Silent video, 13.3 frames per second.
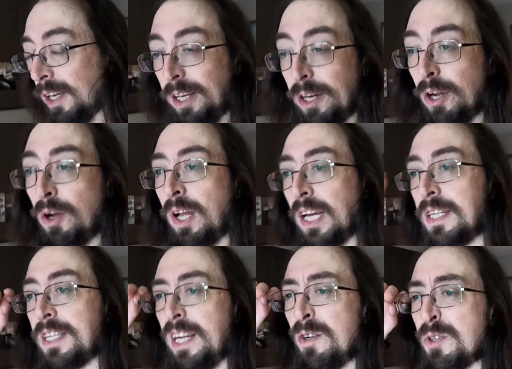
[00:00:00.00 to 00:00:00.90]
know,
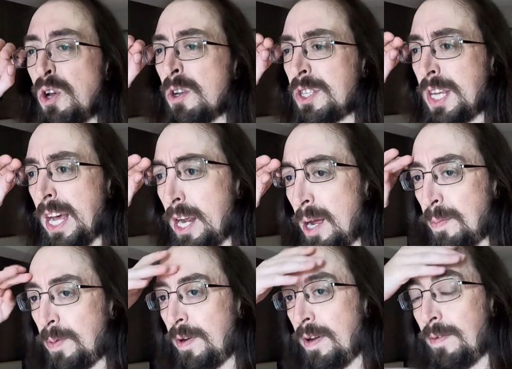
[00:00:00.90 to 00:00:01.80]
like I said, it was all set
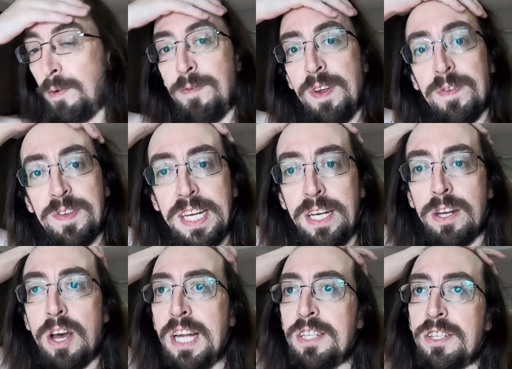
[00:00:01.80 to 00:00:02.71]
up for
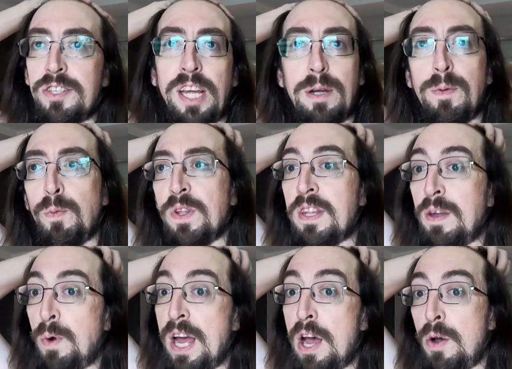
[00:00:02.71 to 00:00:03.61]
15 nights, because like with
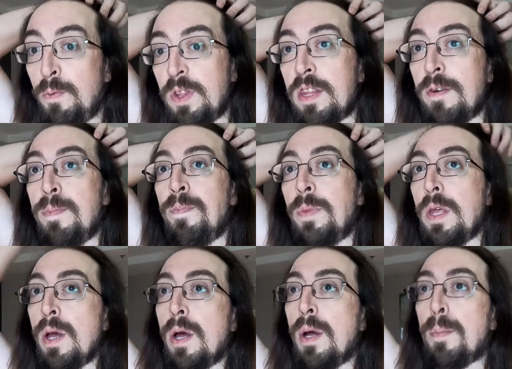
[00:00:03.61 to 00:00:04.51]
the
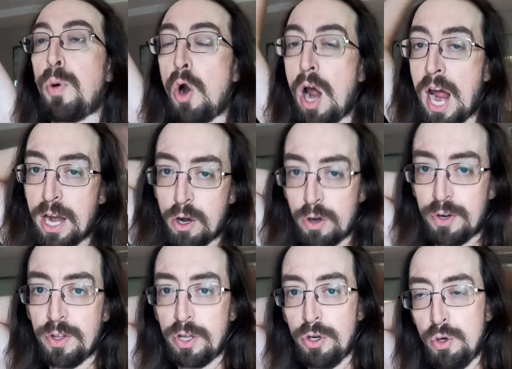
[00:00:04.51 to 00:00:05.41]

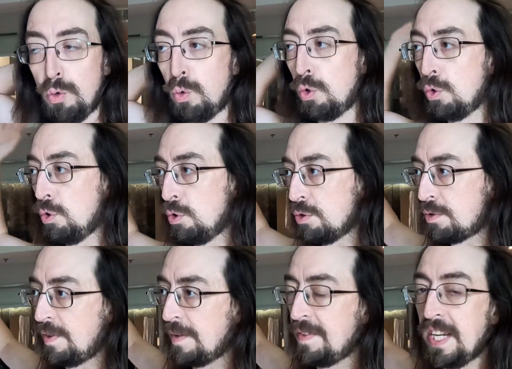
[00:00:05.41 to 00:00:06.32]
prior to the new
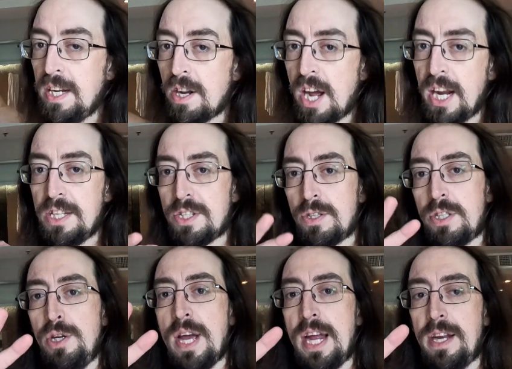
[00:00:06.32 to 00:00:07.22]
rules, 15
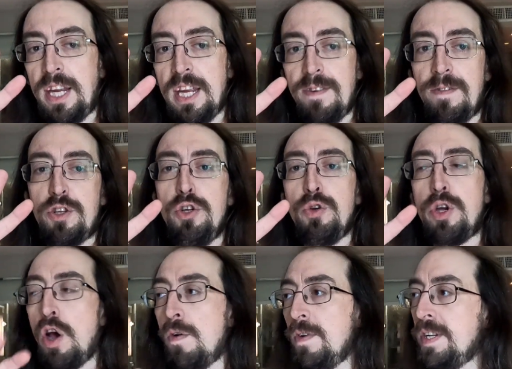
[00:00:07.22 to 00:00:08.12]
nights, you had to give 2
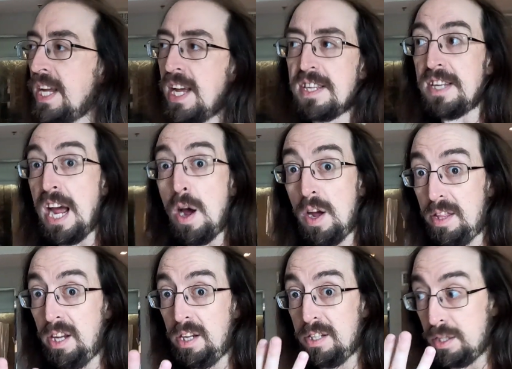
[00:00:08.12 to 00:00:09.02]
COVID tests. Now
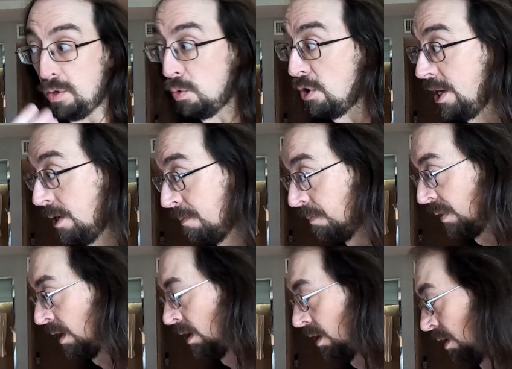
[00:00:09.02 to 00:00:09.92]
I think it's 3.
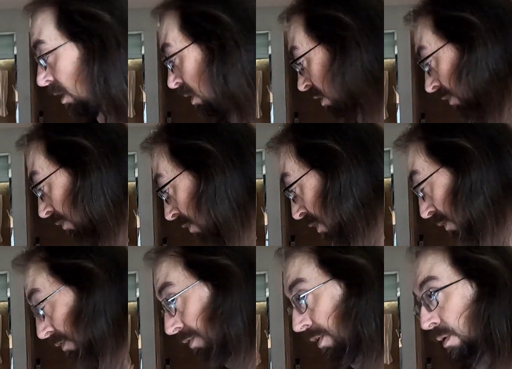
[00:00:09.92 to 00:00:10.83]

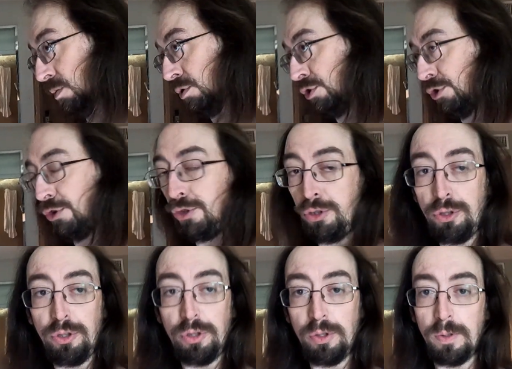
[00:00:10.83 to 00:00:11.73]
So it's like,
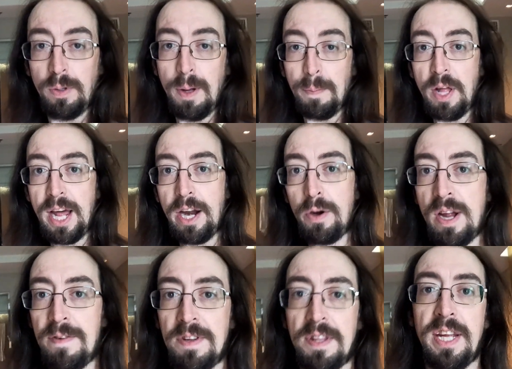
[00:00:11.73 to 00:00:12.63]
whoosh, I'm glad I
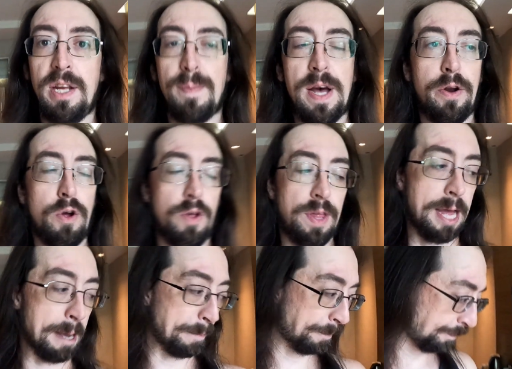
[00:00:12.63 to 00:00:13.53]
don't have to think about all
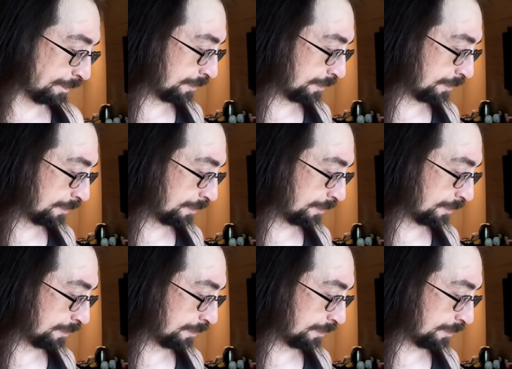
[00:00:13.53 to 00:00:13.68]
that.